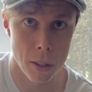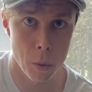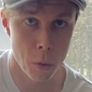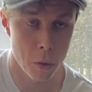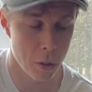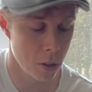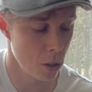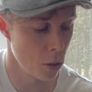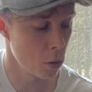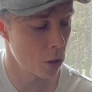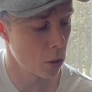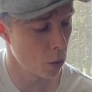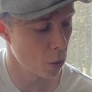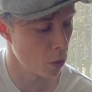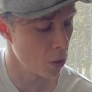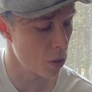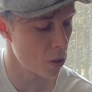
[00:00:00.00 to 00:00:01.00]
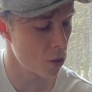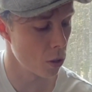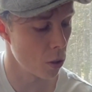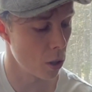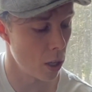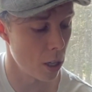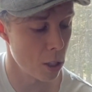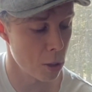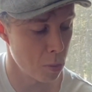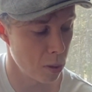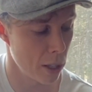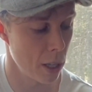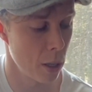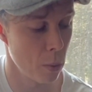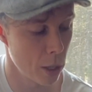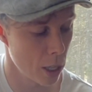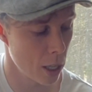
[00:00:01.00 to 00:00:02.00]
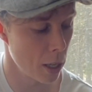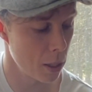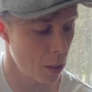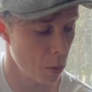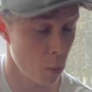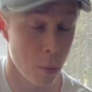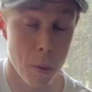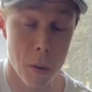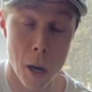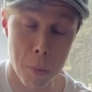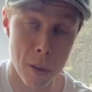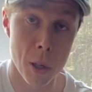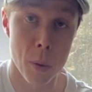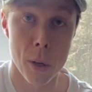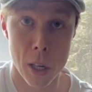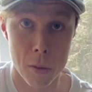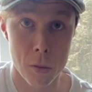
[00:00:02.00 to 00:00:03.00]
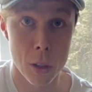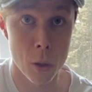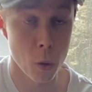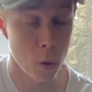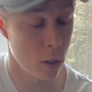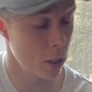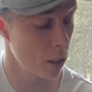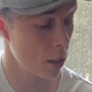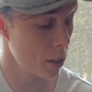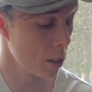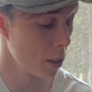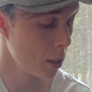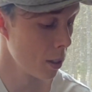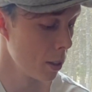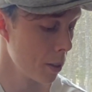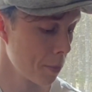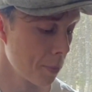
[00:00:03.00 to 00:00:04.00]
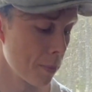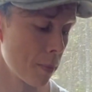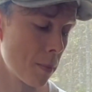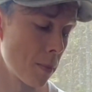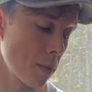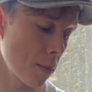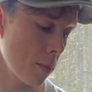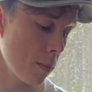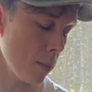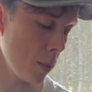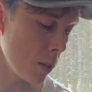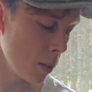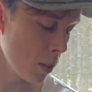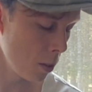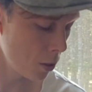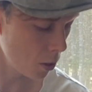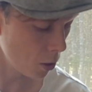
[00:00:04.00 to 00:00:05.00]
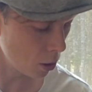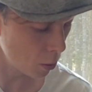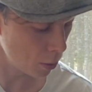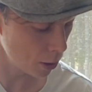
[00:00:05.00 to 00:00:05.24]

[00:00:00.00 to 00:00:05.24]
within those chords. So I'll just play the way I recorded it. So here we